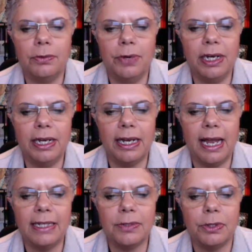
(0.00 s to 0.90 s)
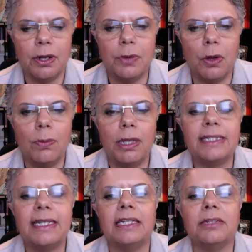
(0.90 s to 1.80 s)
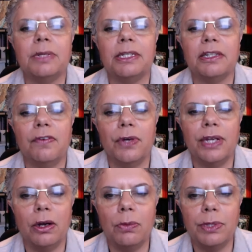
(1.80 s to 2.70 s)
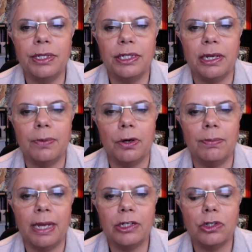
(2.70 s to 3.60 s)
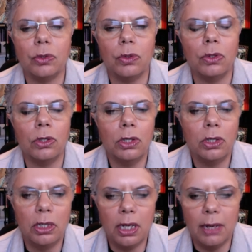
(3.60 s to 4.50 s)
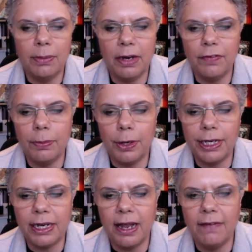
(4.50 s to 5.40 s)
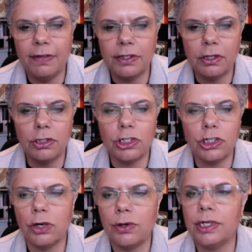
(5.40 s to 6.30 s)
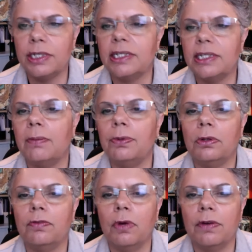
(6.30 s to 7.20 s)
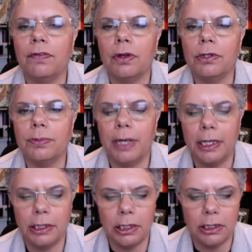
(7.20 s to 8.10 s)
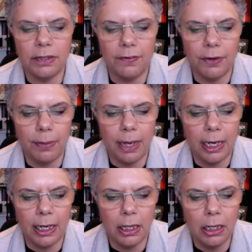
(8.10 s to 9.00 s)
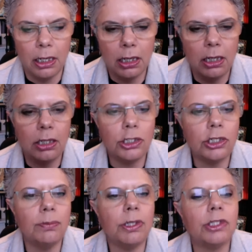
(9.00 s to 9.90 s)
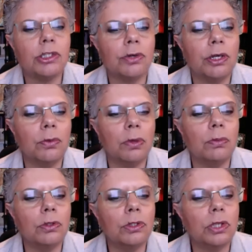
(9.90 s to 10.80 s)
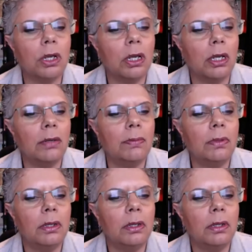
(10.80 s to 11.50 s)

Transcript: really a case where I'm almost saying to myself, I'll get on with it, Deborah, and make sure everybody can have this. I'll just show an example of one of those paintings, if I may. Share my screen one more time.